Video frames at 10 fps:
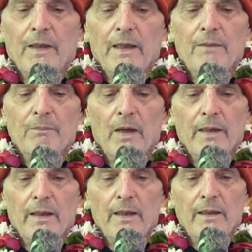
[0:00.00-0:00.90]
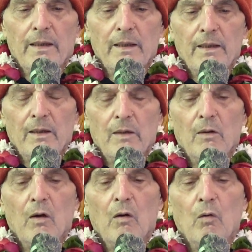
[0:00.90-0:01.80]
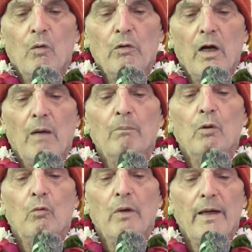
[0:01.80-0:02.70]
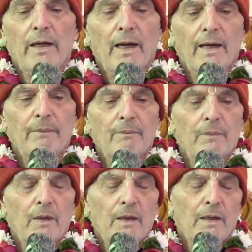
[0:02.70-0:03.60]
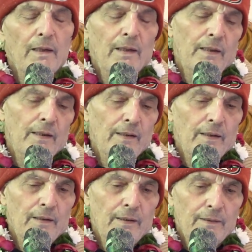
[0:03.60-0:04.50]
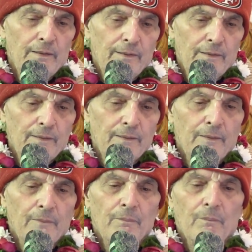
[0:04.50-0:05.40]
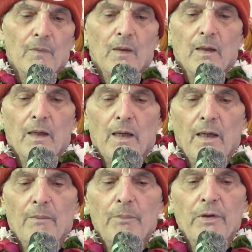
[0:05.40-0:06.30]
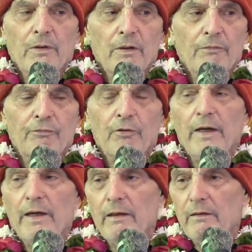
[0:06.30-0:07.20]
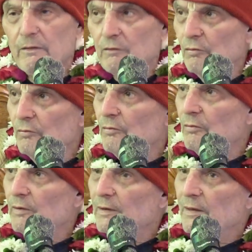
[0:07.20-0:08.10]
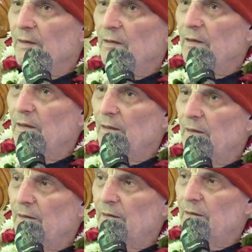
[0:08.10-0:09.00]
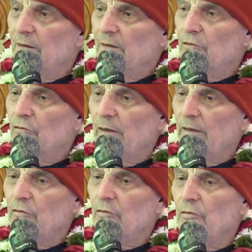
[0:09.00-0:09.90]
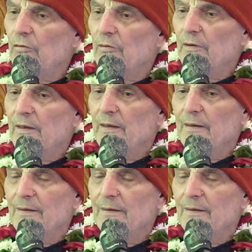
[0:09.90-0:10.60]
in my own humble way, I'm uh, a bit afraid to uh, try to